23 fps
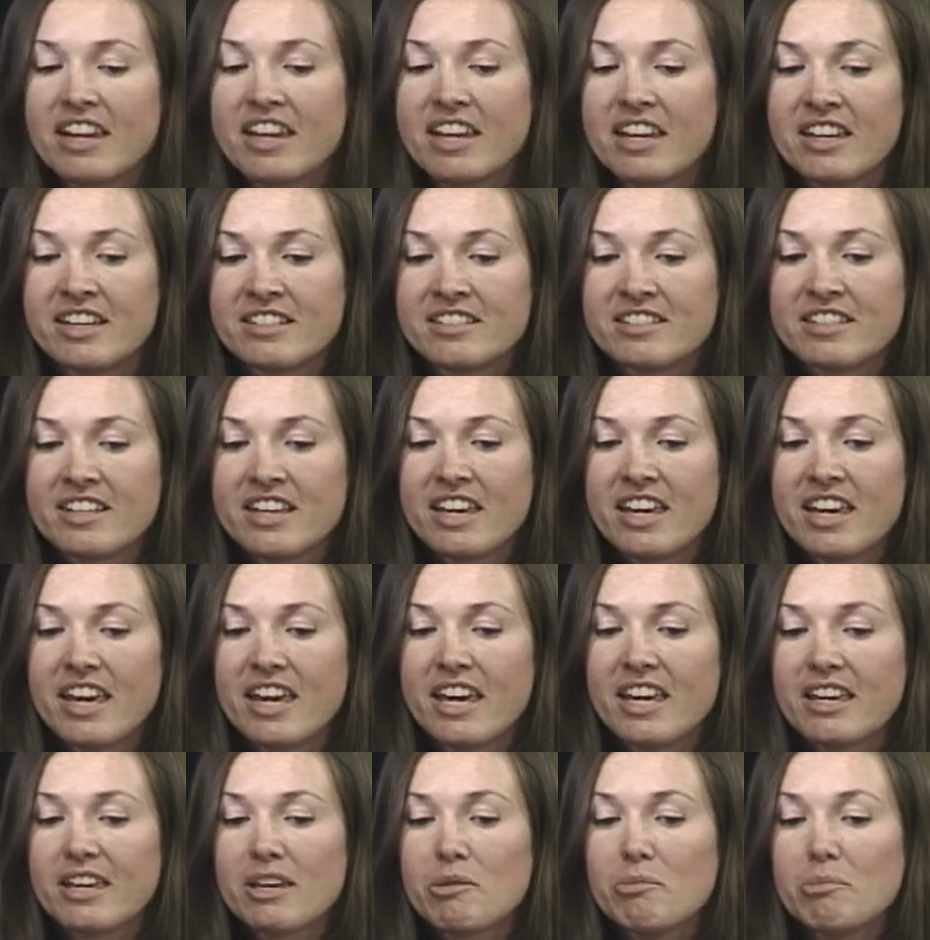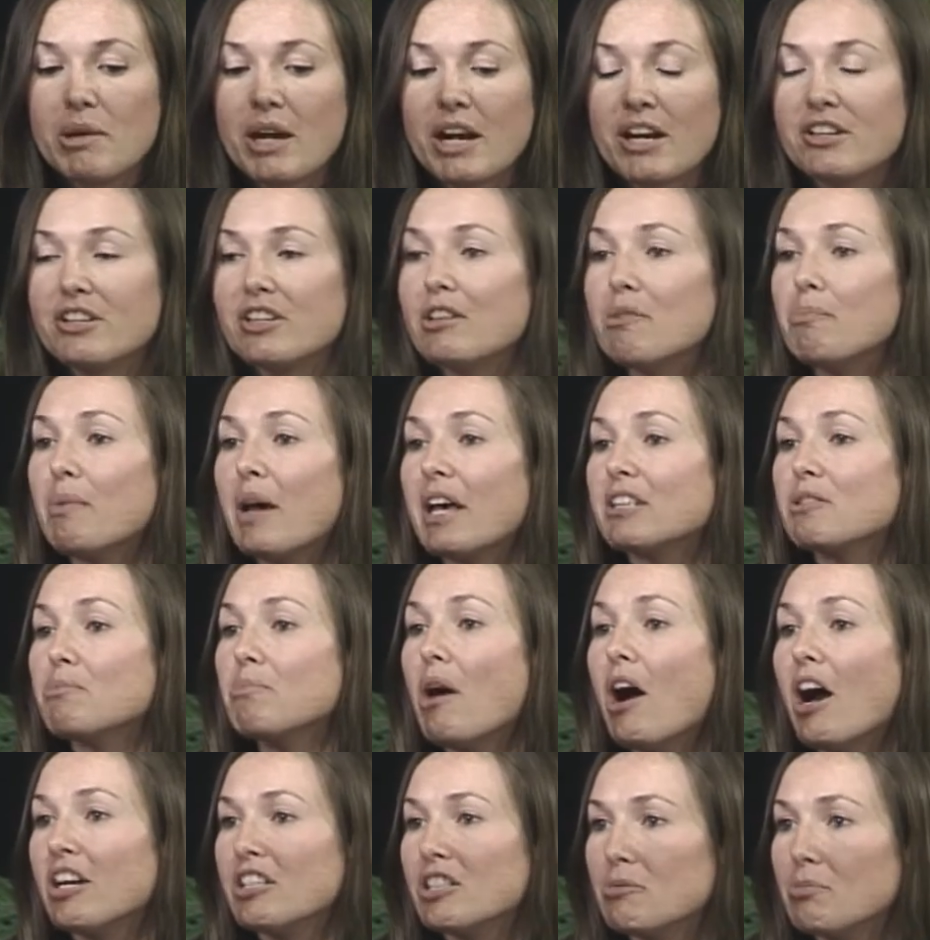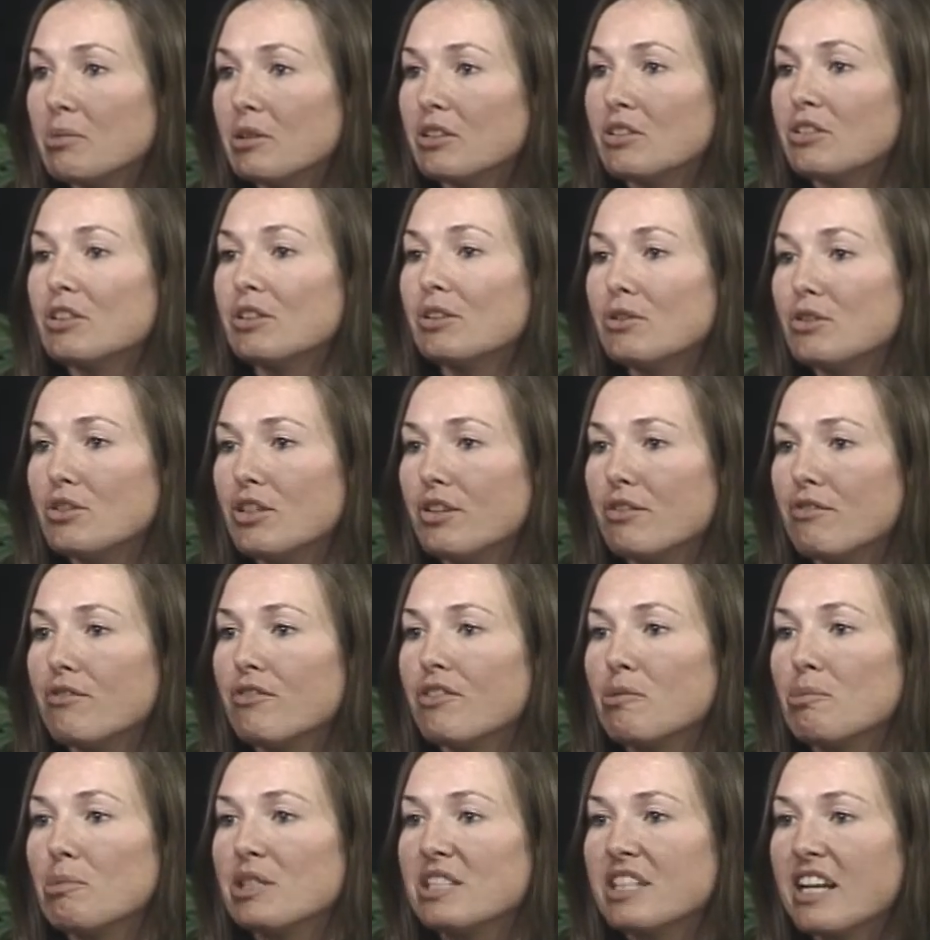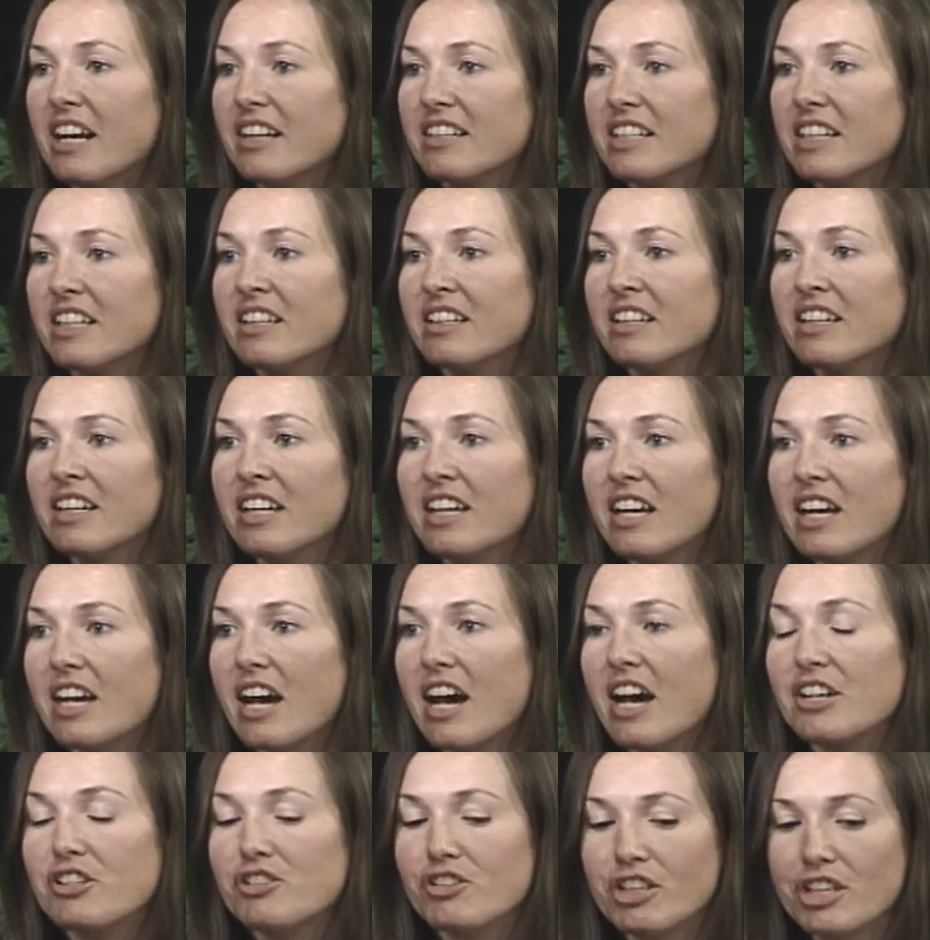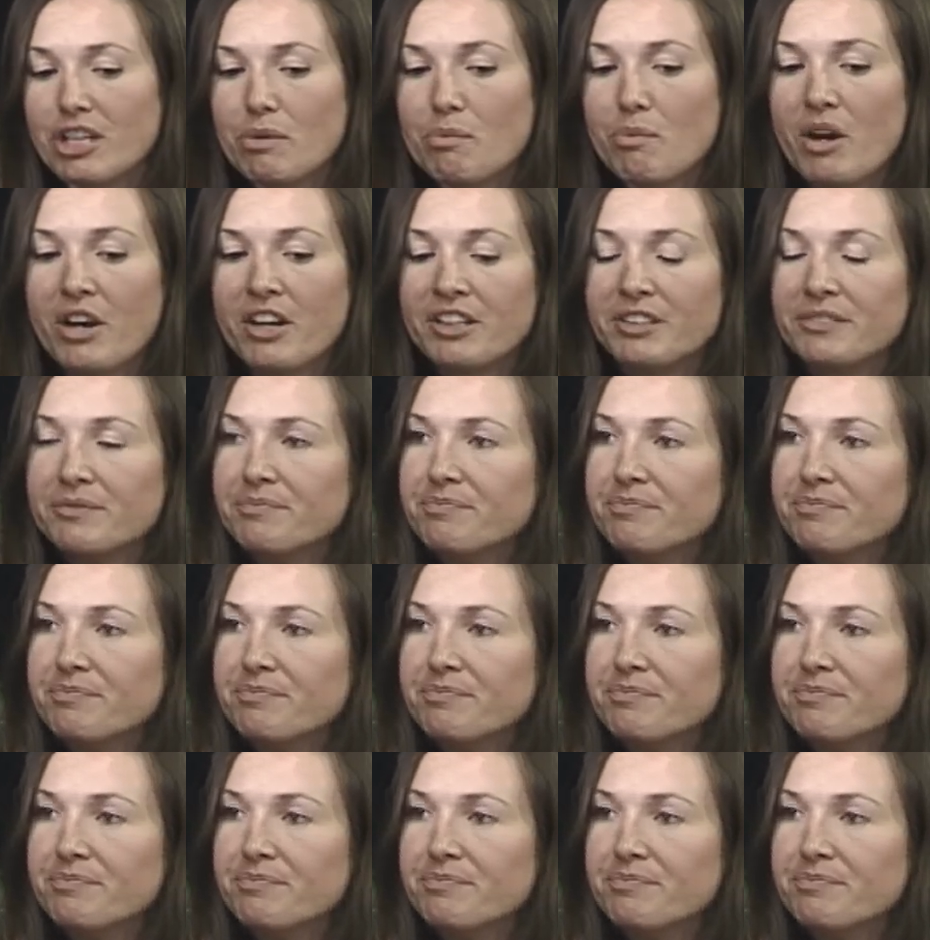is in compared to the best possible solution for protecting drinking water.